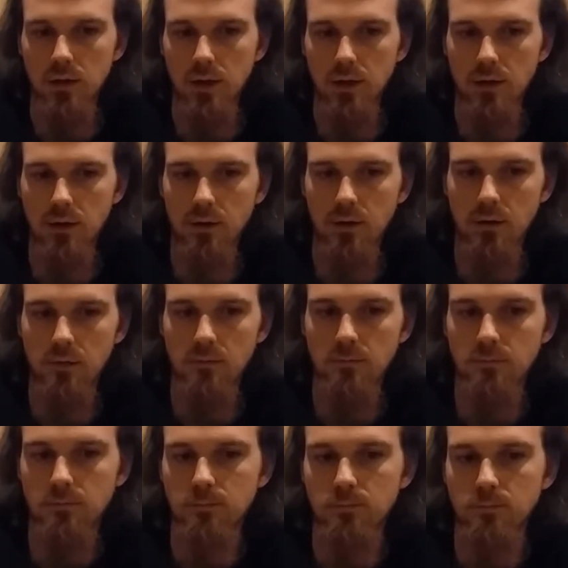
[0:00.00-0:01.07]
they're
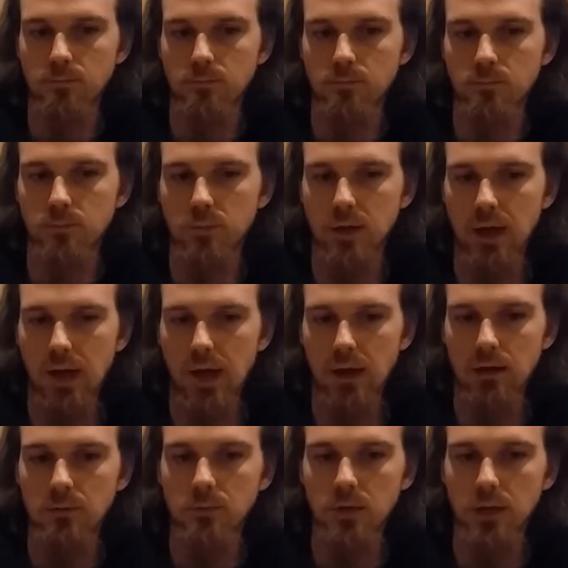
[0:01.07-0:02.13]

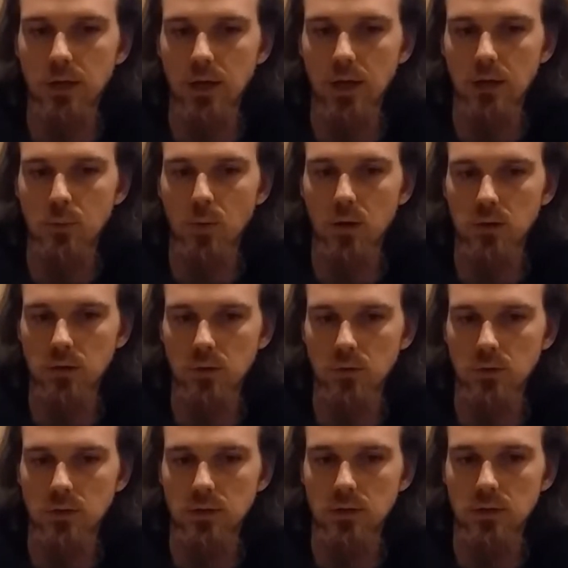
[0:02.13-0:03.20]
kind of like an Xbox, I
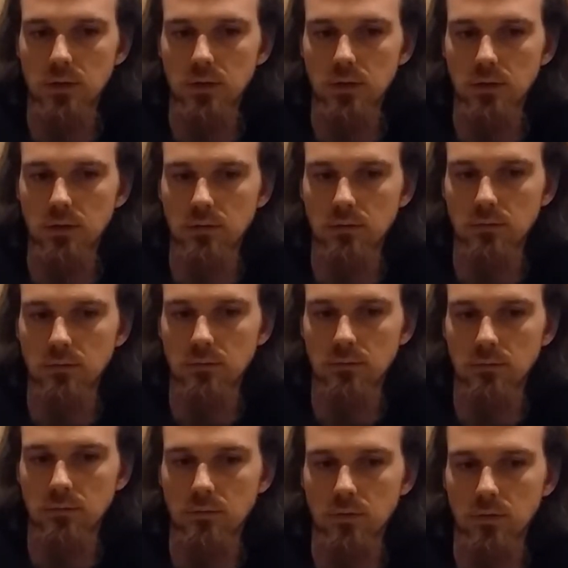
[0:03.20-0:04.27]
would say.
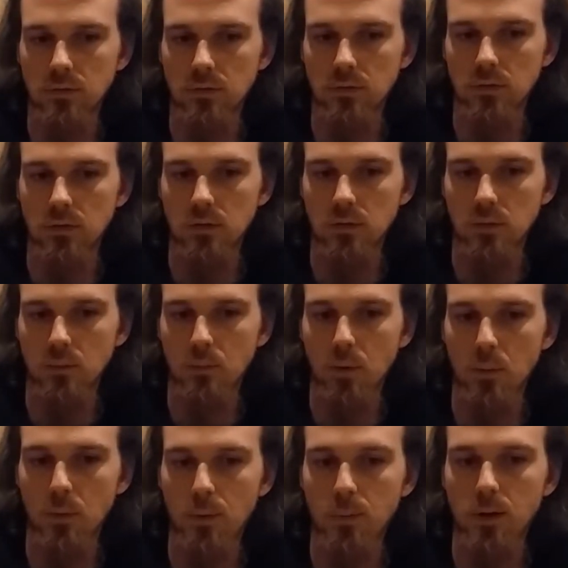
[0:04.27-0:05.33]
The
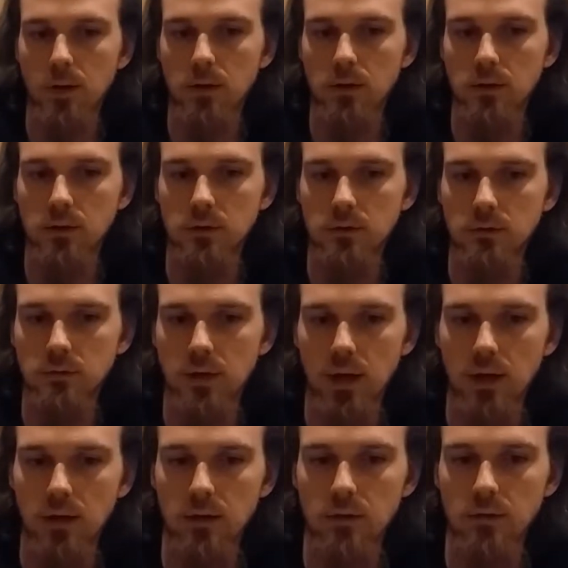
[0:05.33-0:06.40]
bumper button
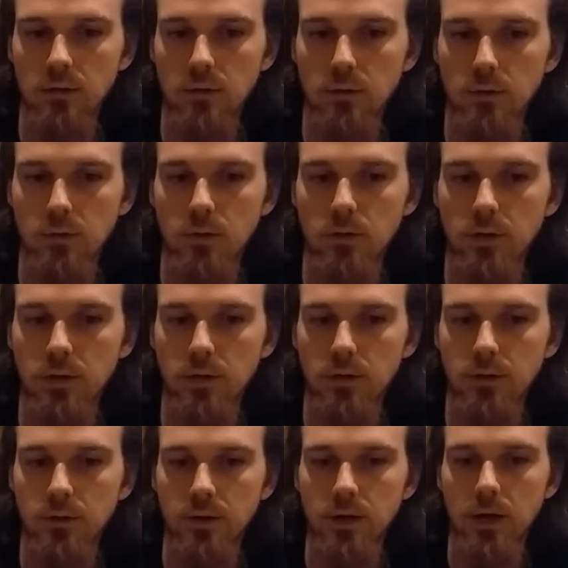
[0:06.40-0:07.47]
kind of deal
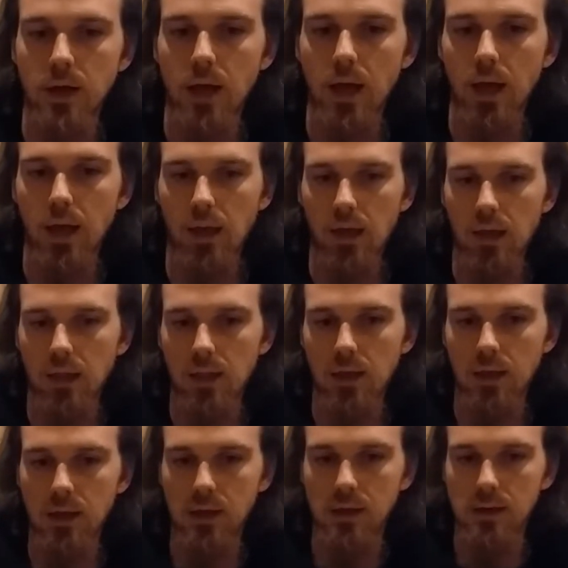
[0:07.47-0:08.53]
here, and
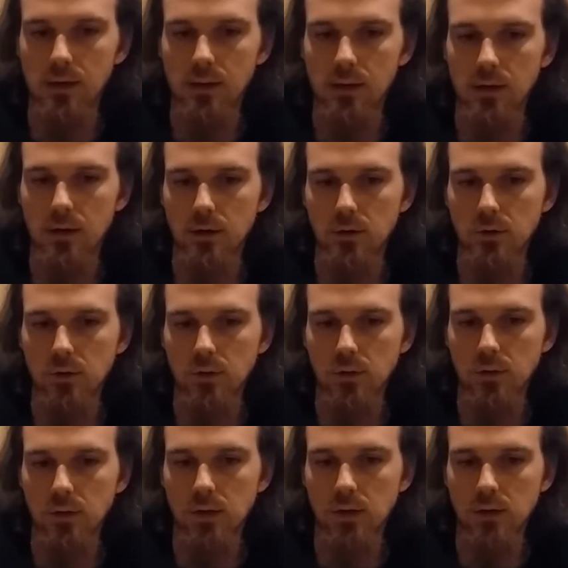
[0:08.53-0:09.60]
the
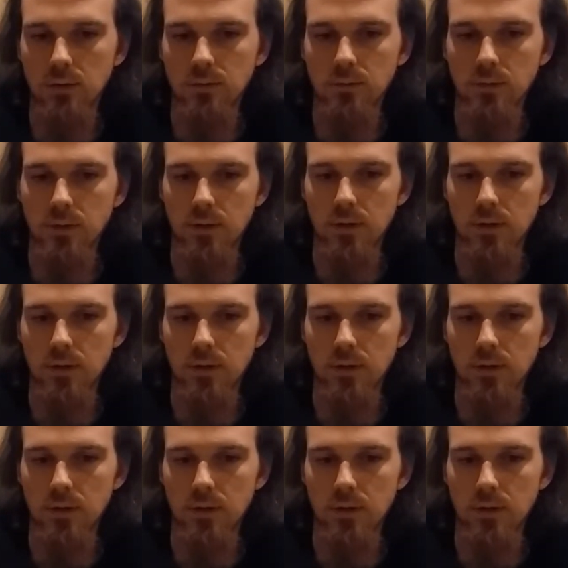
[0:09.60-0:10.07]
trigger here,